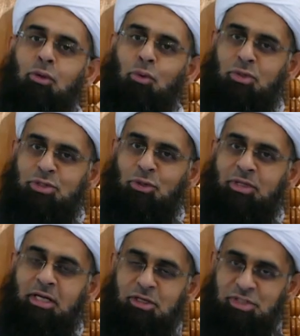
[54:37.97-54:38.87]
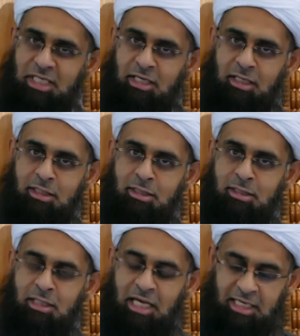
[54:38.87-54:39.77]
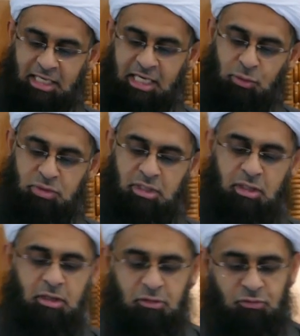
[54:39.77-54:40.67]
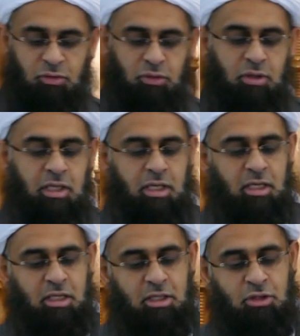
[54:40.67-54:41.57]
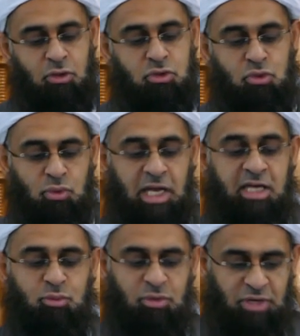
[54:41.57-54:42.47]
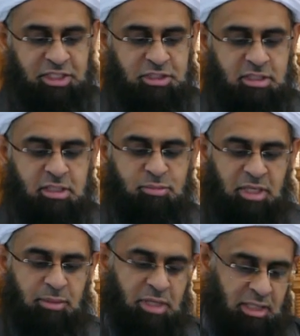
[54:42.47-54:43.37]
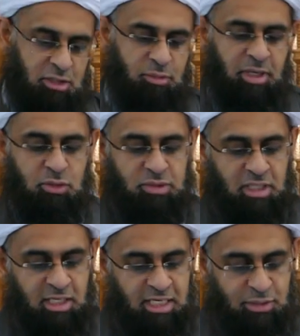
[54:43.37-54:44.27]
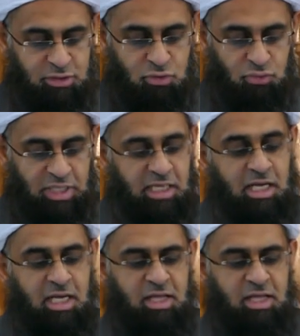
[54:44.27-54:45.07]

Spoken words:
also the nasiha and the counsel for those who act with righteousness. May Allah subhanahu wa ta'ala allow us to do that.